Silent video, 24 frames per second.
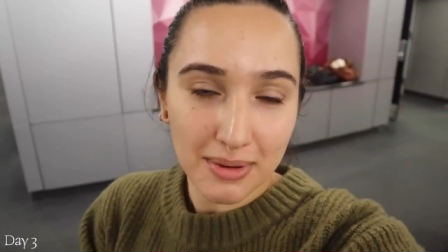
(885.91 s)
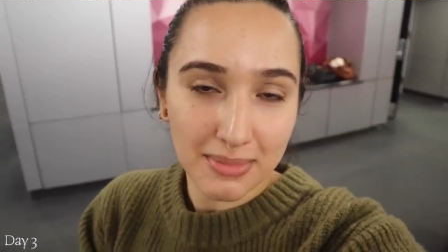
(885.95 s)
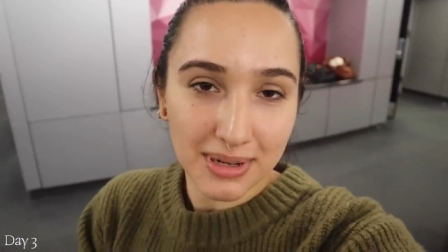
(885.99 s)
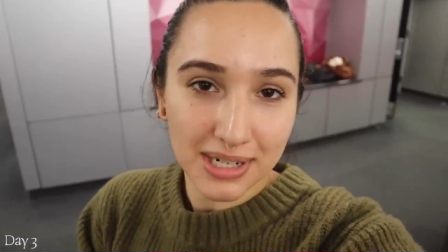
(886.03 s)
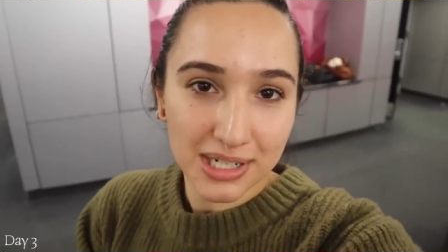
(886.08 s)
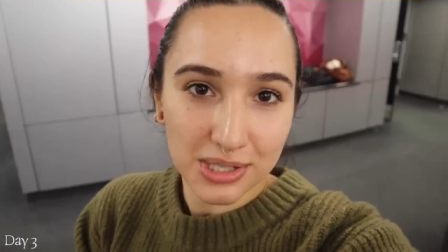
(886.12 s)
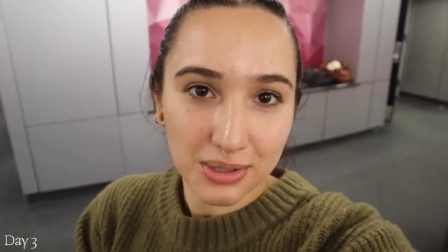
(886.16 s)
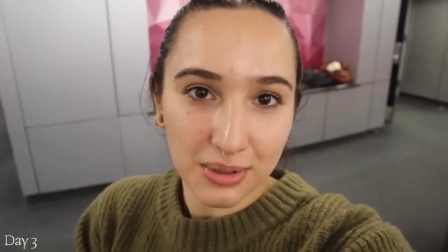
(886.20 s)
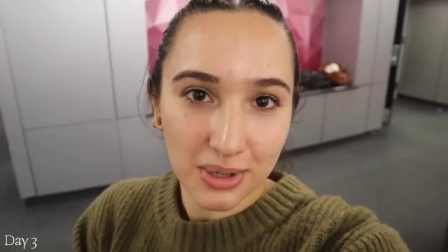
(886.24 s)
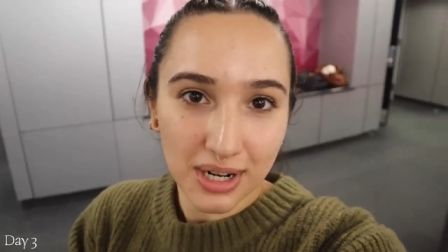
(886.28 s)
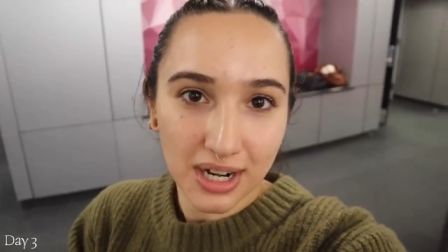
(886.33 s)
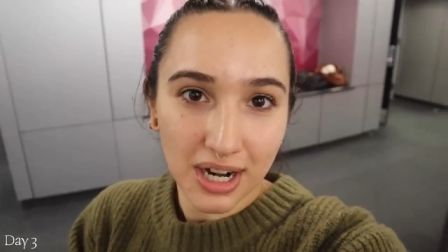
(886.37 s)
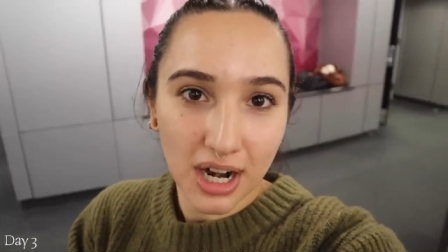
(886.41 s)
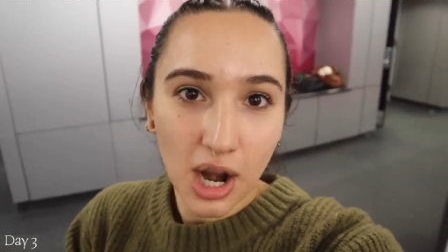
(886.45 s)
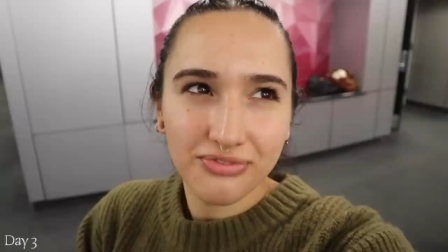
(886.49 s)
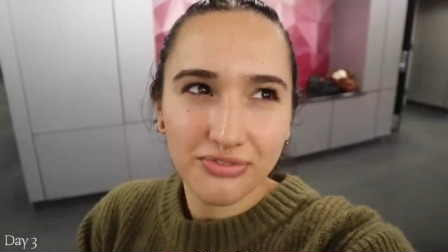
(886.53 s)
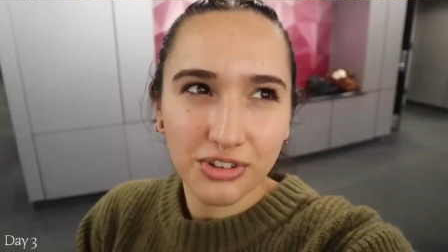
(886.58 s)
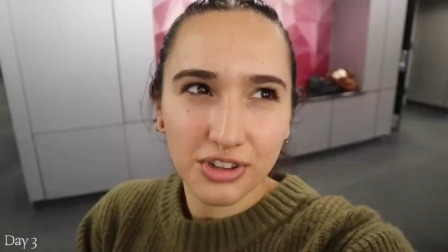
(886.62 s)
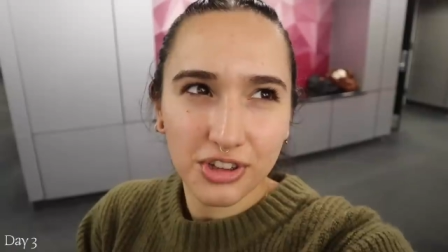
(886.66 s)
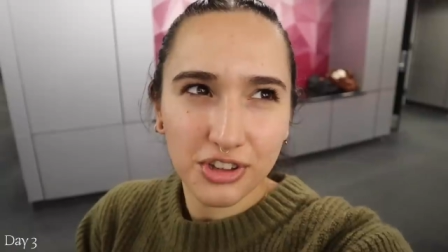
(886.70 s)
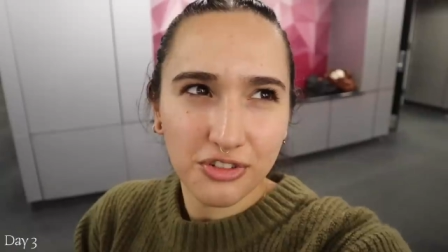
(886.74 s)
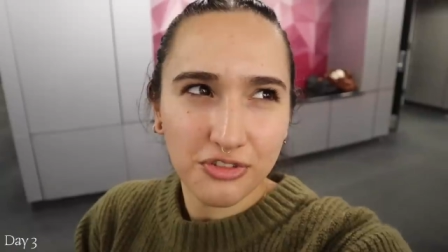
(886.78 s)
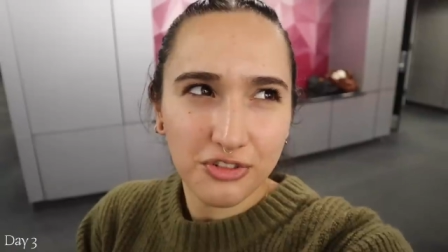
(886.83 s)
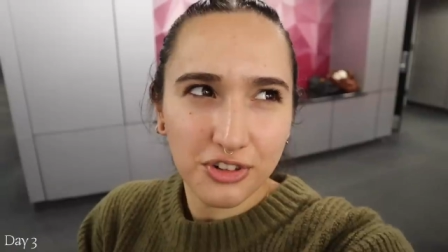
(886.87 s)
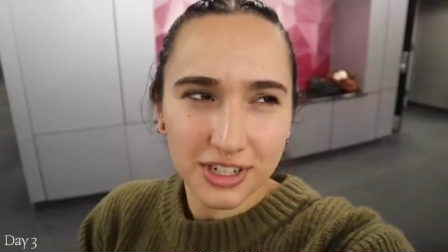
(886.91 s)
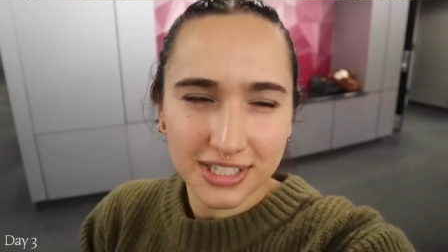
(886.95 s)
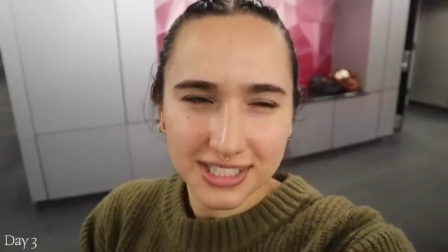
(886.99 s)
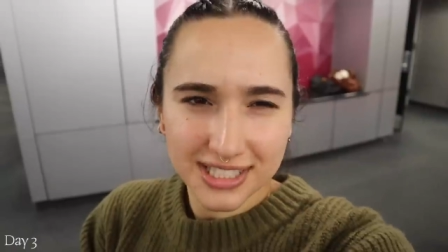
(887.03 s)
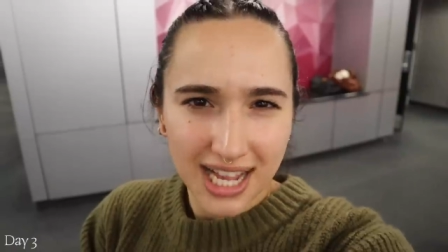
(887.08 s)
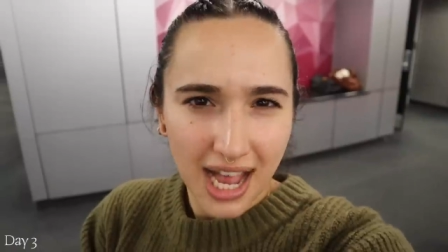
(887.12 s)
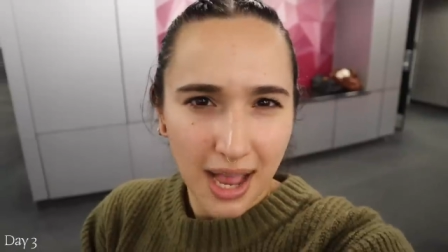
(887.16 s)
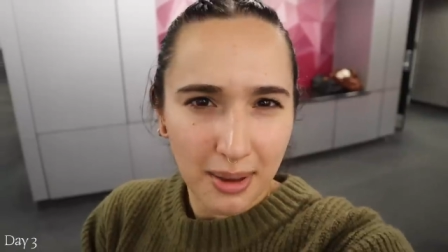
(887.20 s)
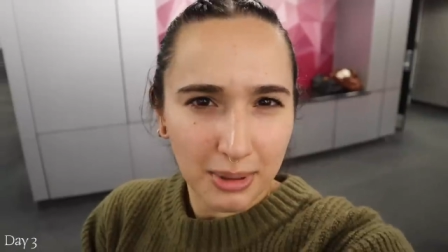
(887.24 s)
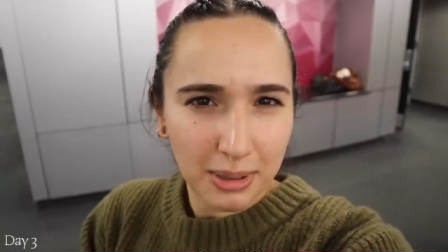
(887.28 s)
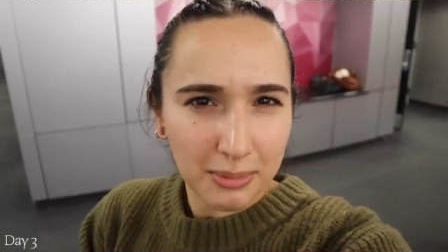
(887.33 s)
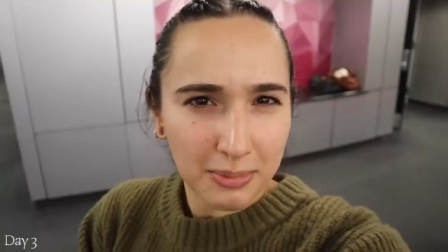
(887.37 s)
mentor for the first
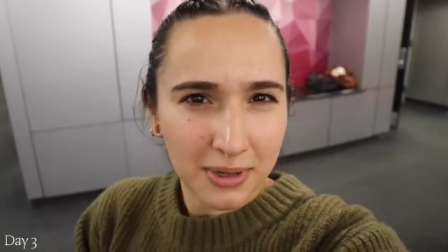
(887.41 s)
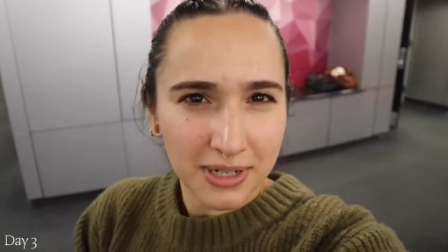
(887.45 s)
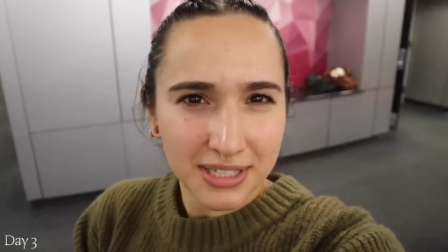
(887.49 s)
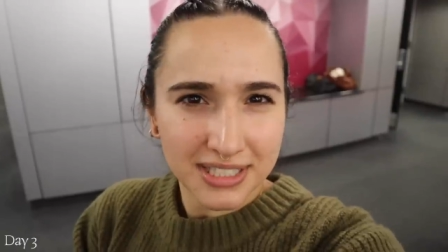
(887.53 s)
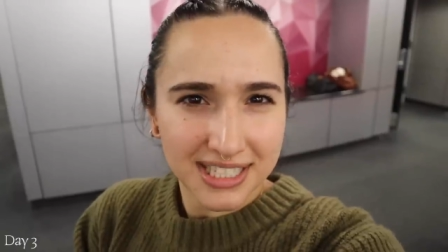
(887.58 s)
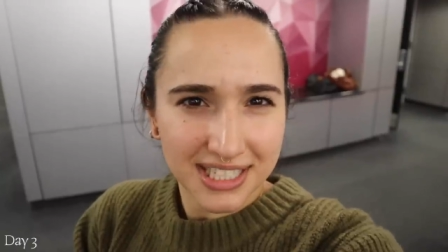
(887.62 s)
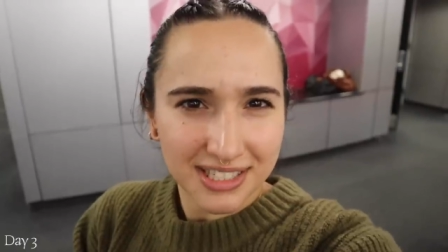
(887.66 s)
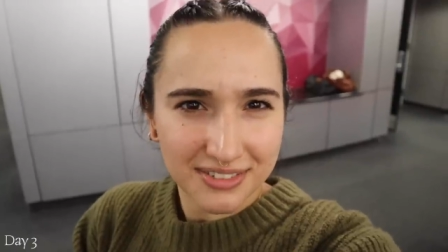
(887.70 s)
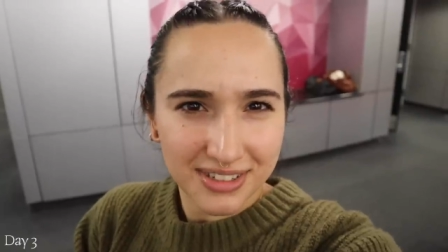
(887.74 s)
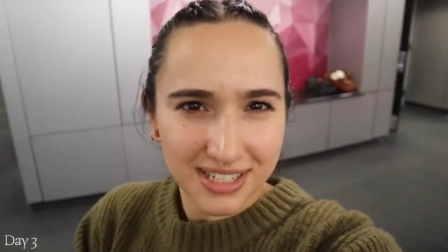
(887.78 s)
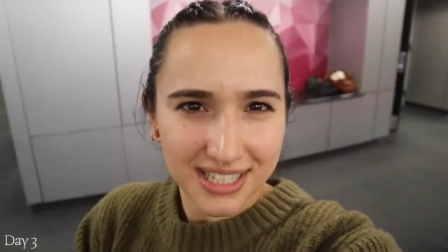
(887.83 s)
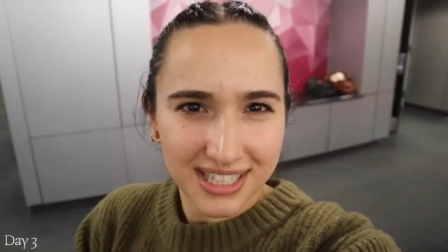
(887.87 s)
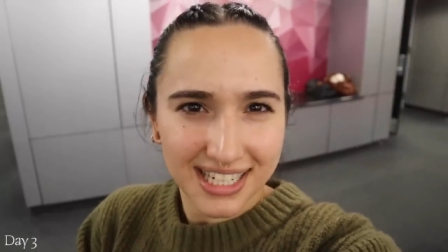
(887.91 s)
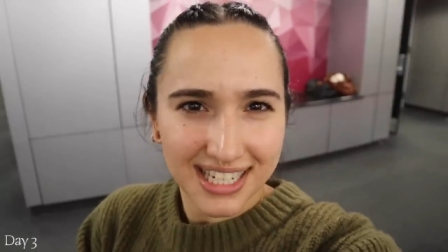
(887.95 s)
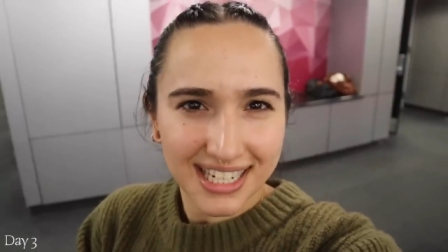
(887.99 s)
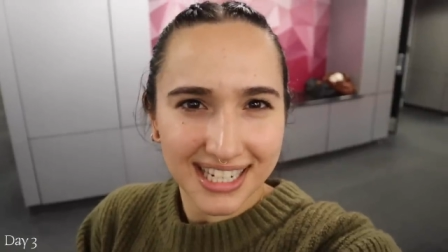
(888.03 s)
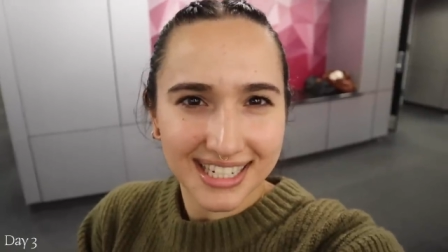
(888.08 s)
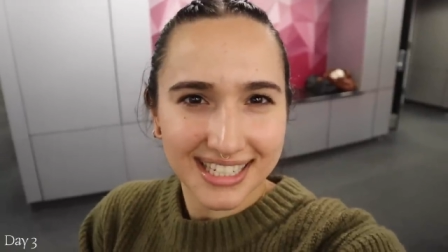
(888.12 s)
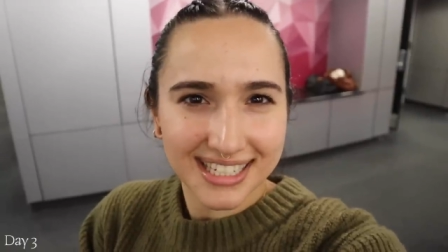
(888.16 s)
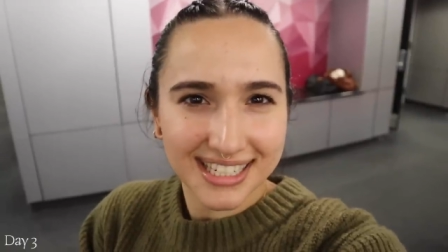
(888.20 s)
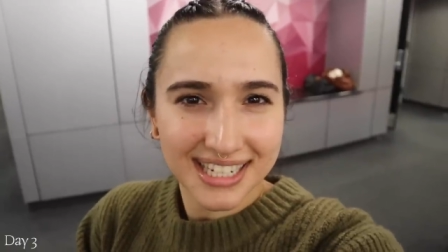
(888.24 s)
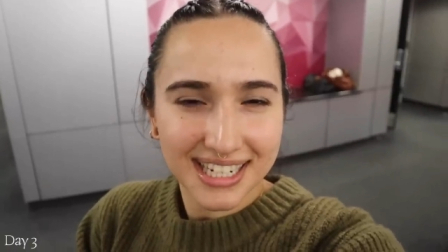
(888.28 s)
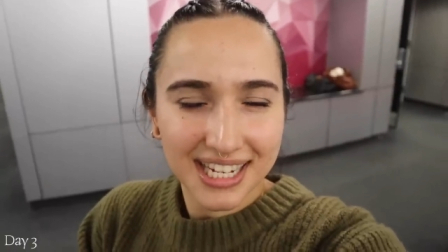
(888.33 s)
time in person, really.